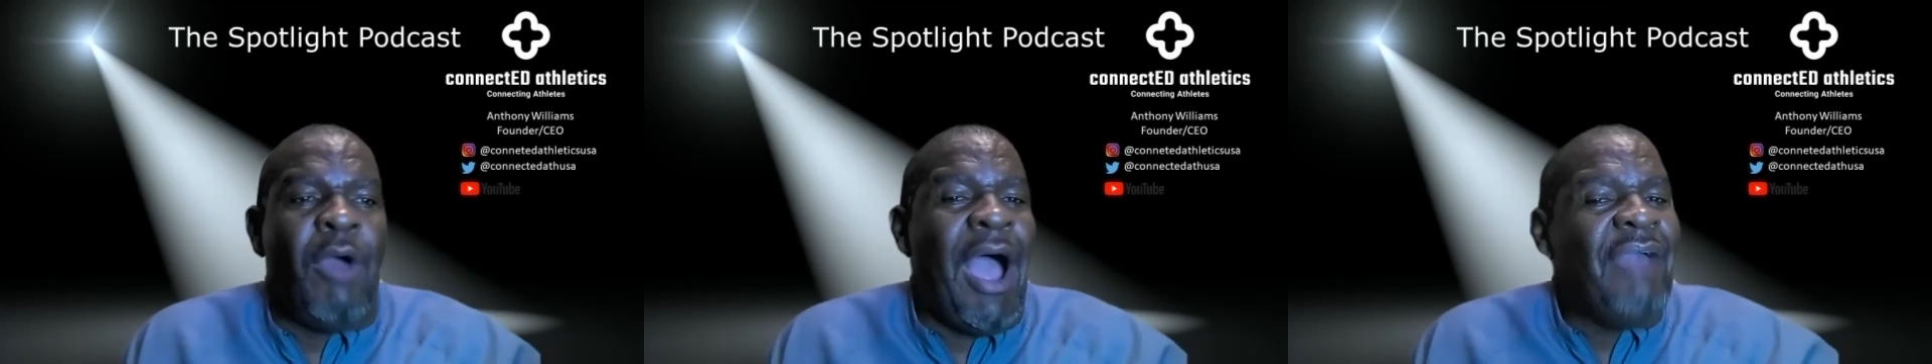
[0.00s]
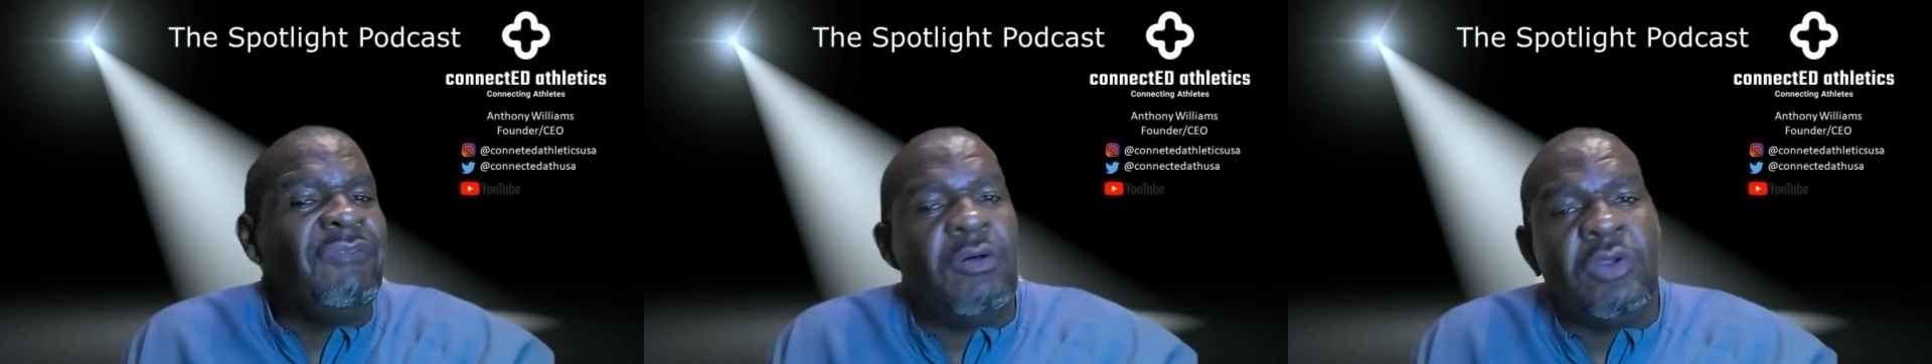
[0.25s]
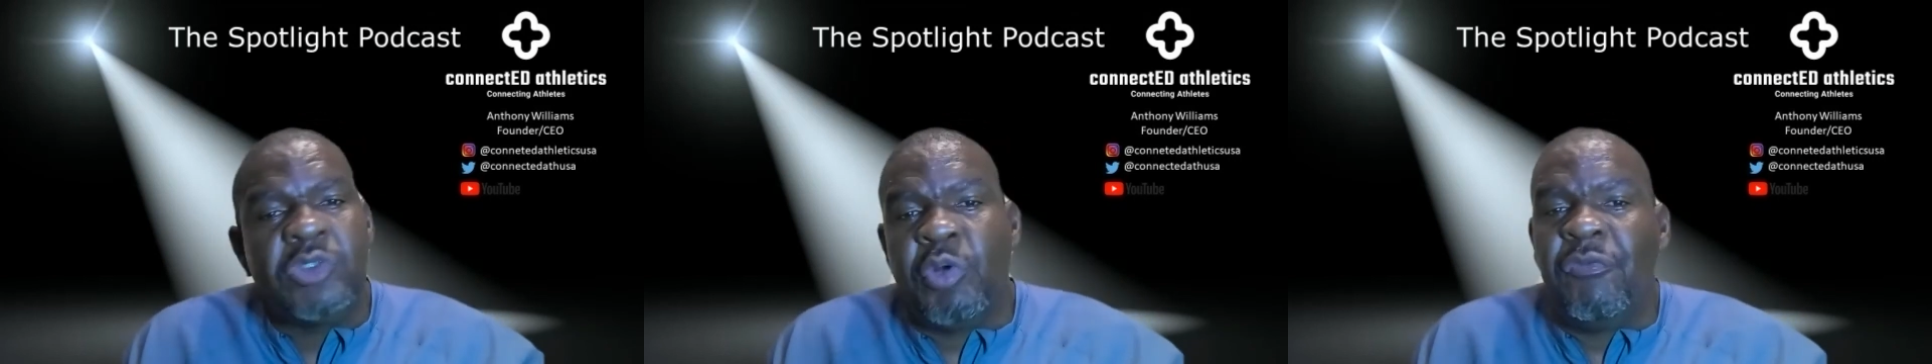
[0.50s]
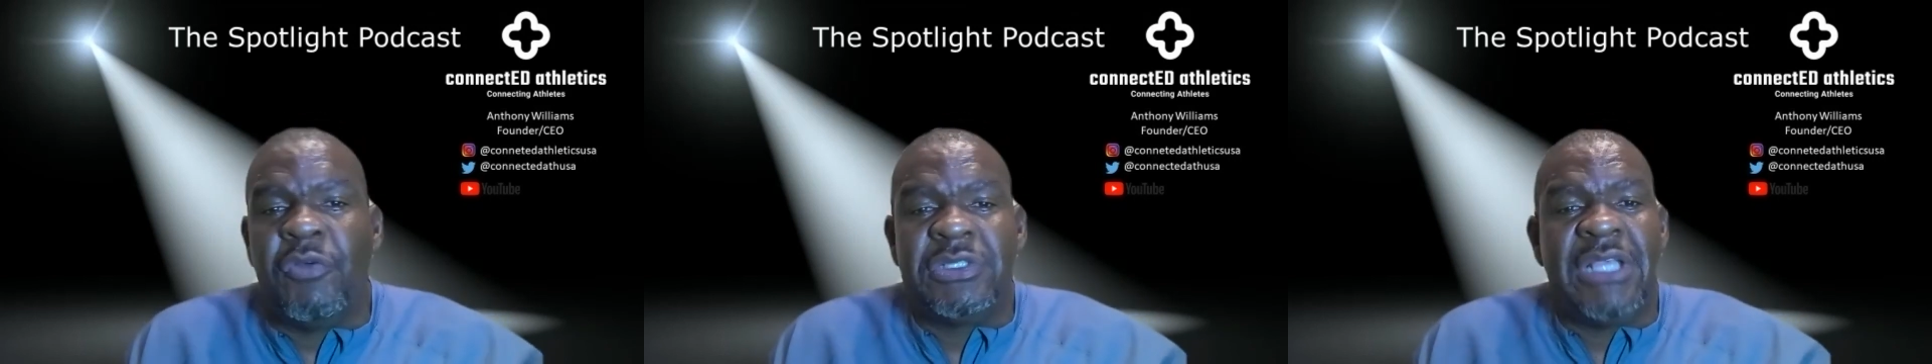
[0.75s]
Rivals
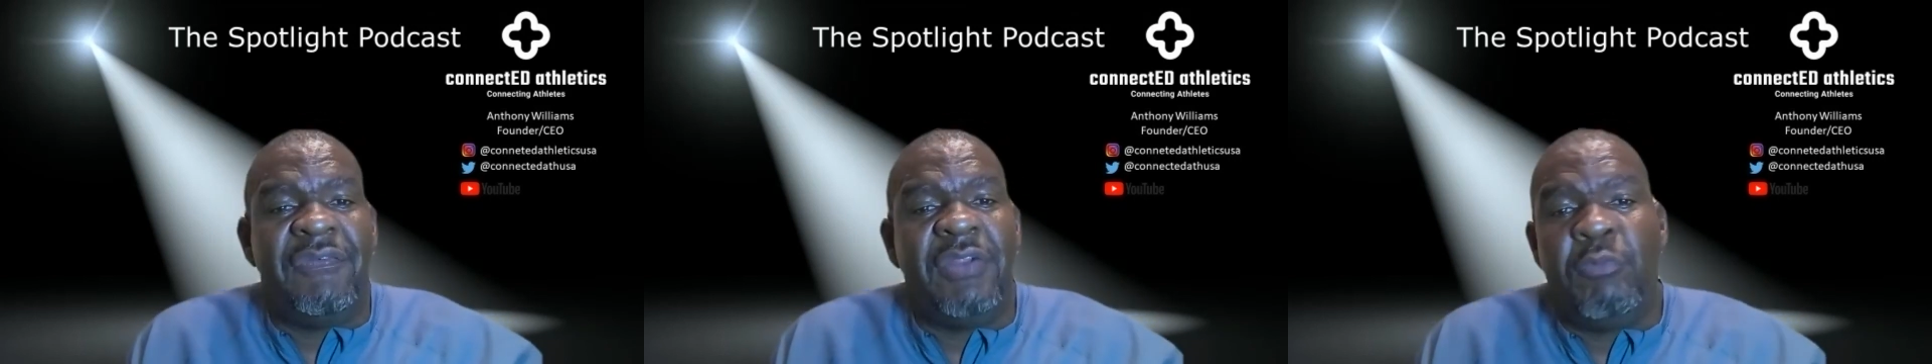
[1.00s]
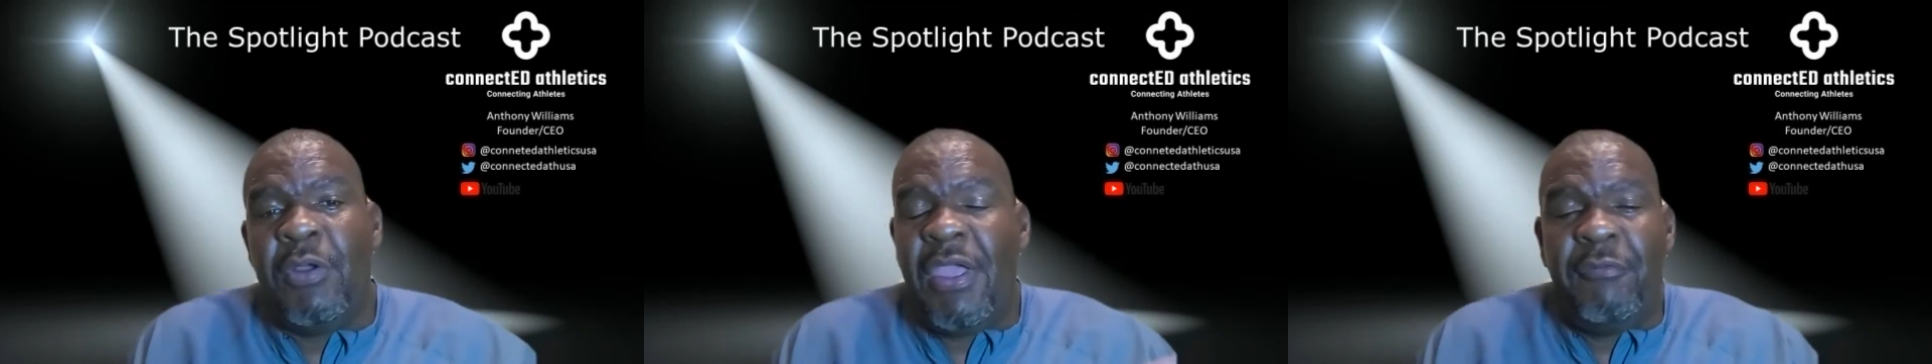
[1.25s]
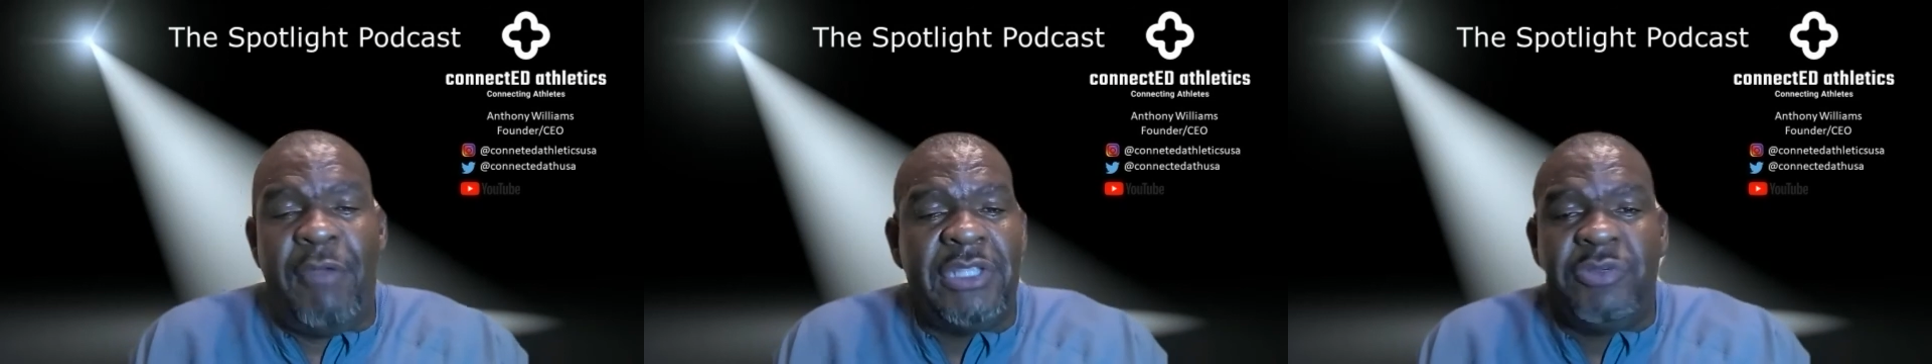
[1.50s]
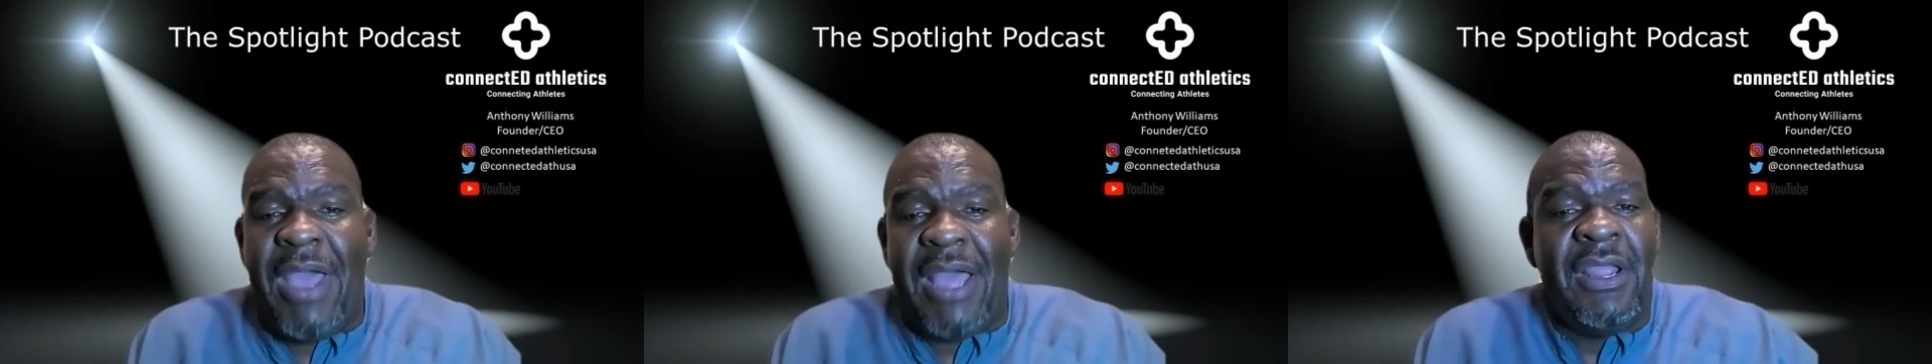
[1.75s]
24/7 or where they
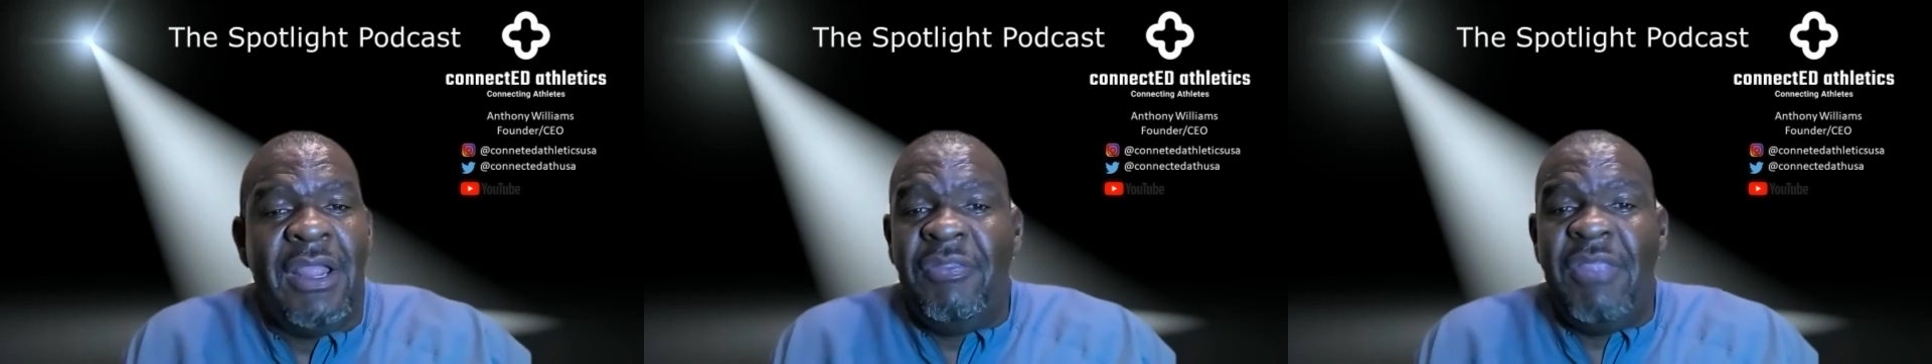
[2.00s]
ranked you at.